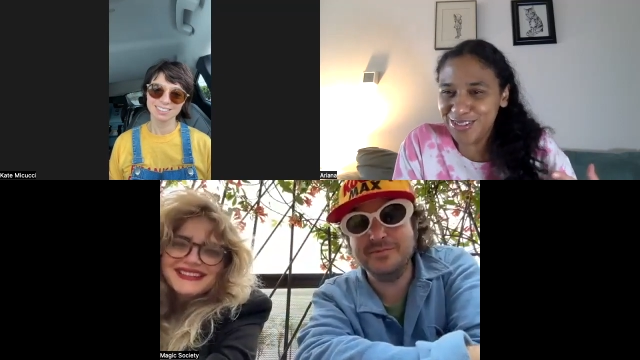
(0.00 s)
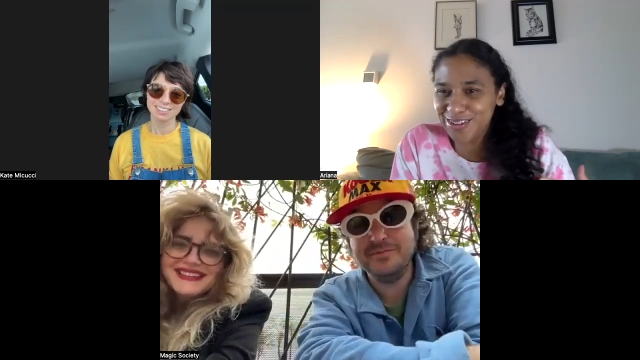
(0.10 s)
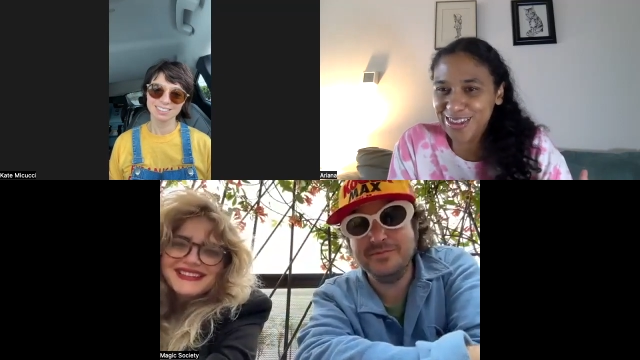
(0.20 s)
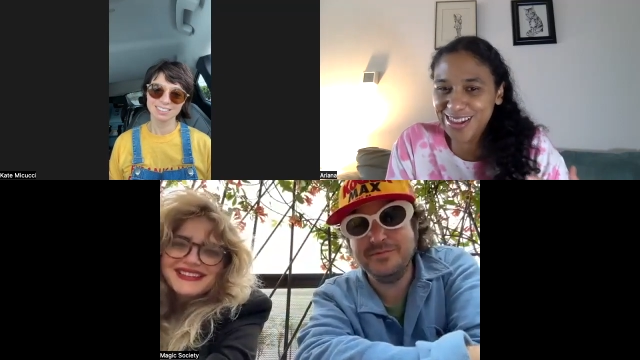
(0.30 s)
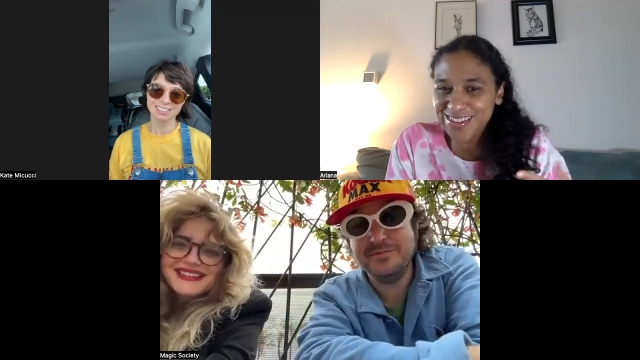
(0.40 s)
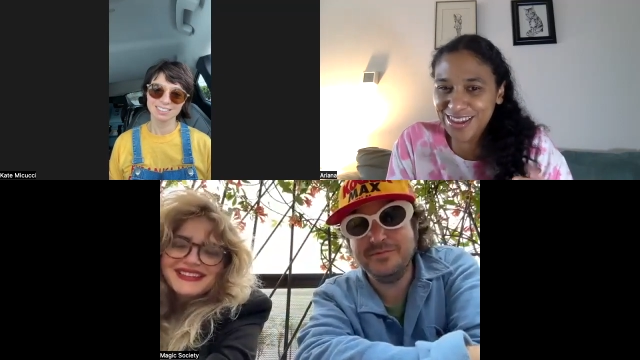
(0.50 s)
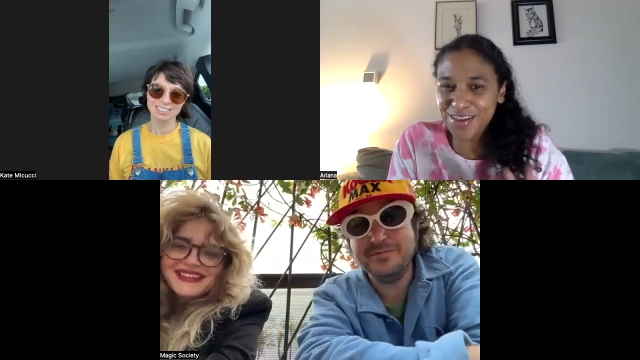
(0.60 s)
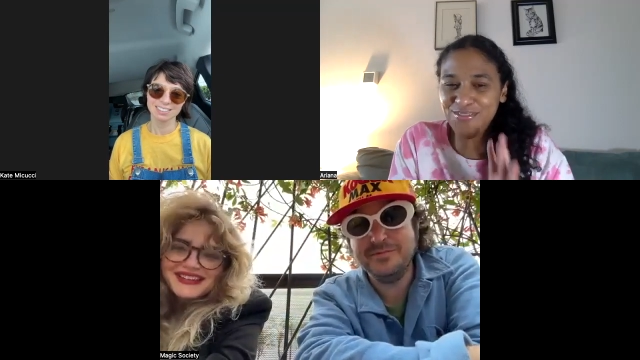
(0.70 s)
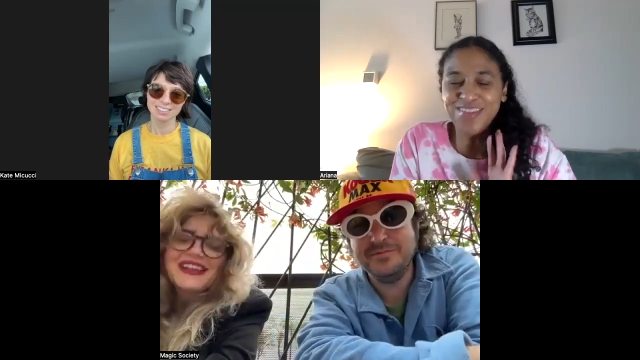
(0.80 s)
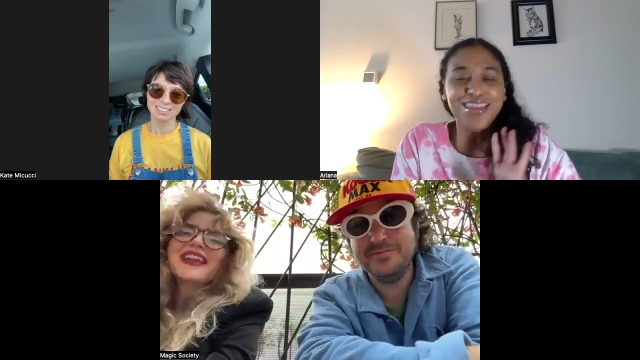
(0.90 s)
Speaker 1: their clothes. Like it
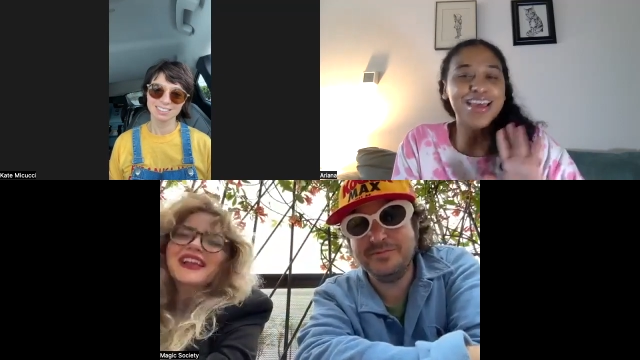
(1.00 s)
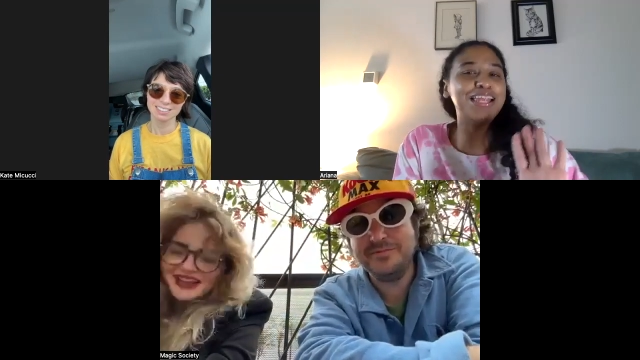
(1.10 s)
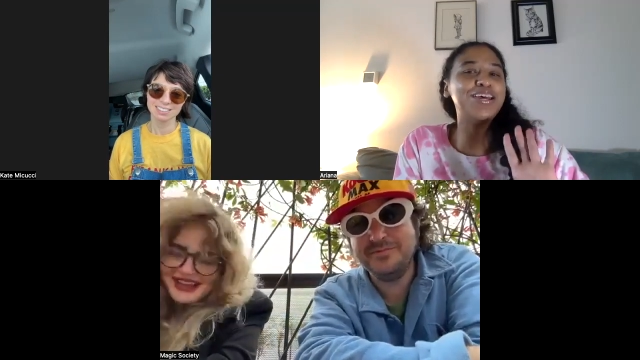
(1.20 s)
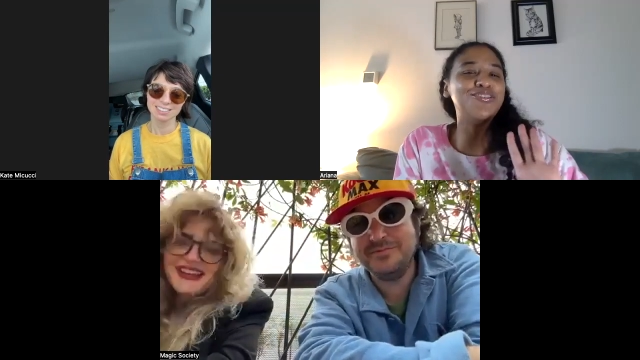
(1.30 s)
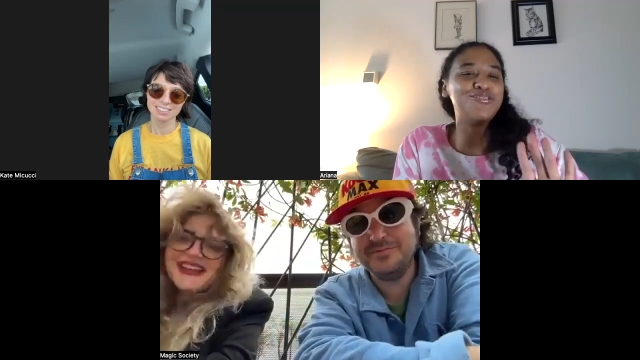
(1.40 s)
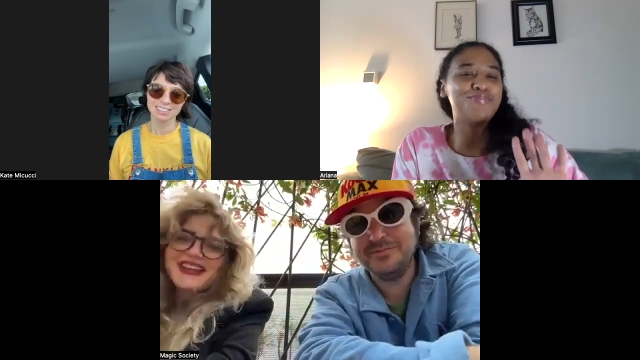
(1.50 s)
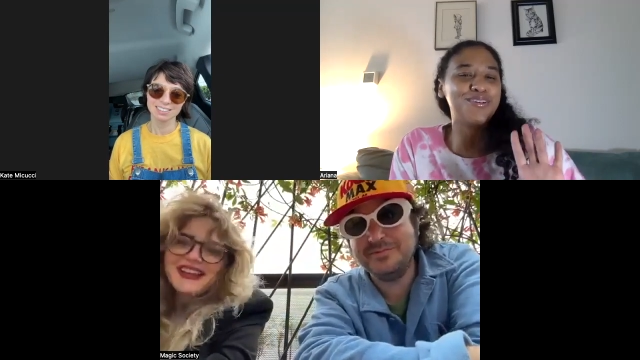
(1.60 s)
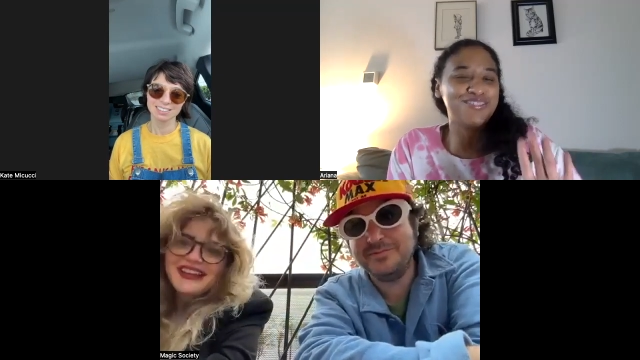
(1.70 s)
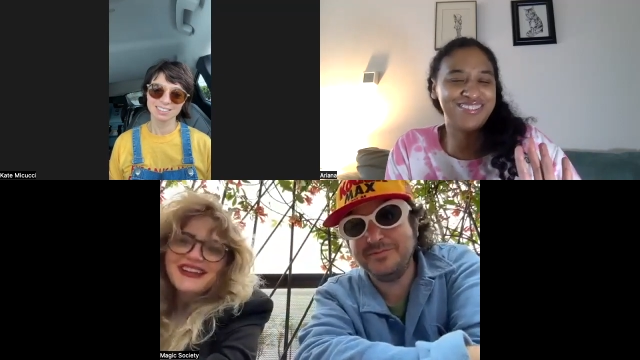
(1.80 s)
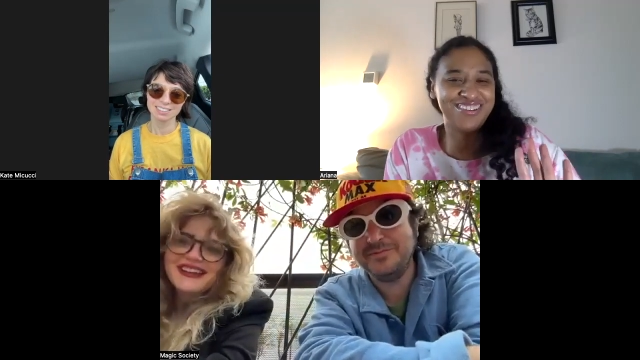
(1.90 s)
feels like a little too
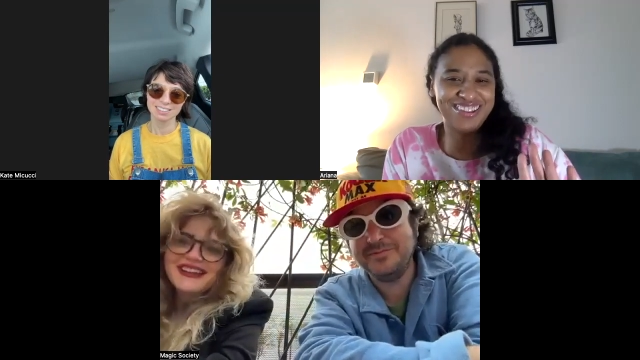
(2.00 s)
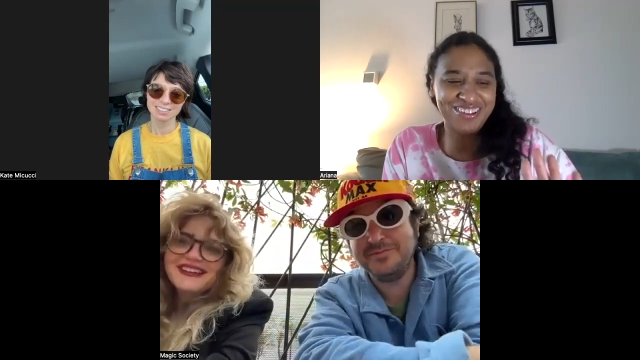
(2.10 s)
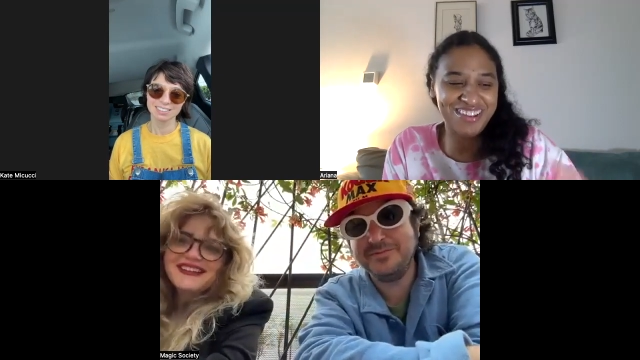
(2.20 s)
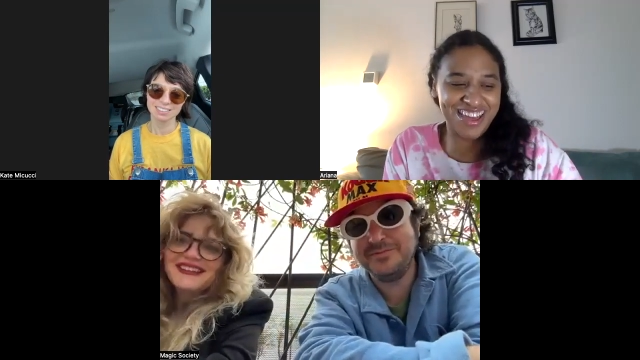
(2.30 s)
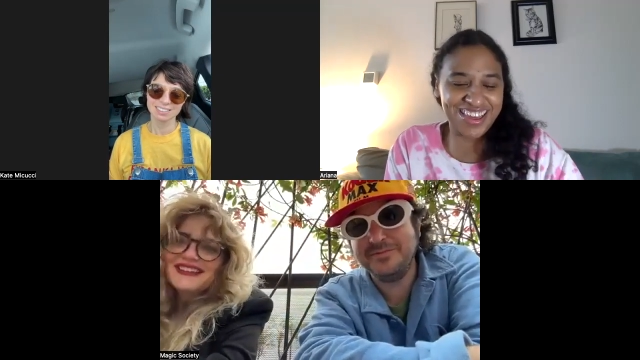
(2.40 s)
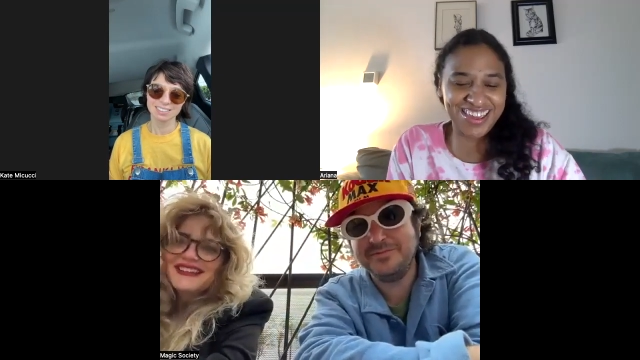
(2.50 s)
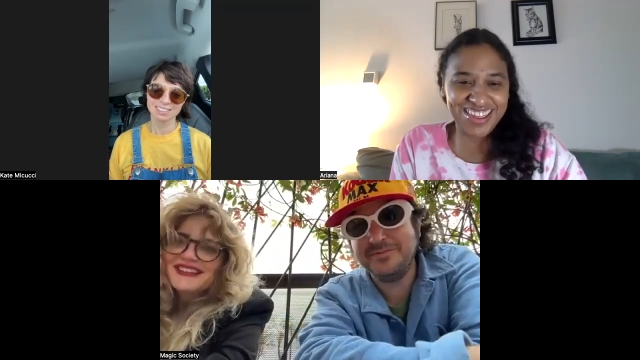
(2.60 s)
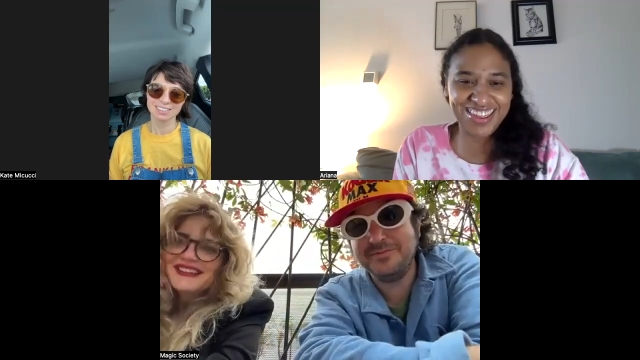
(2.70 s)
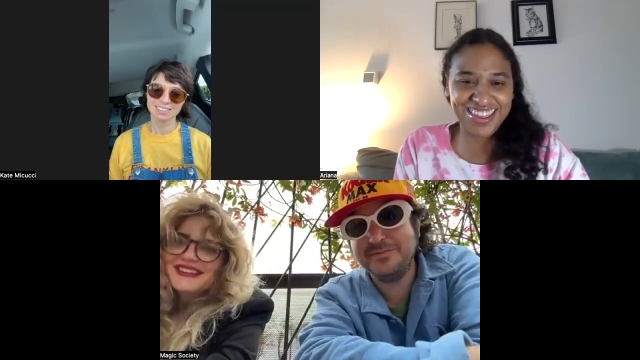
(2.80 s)
personal in a way.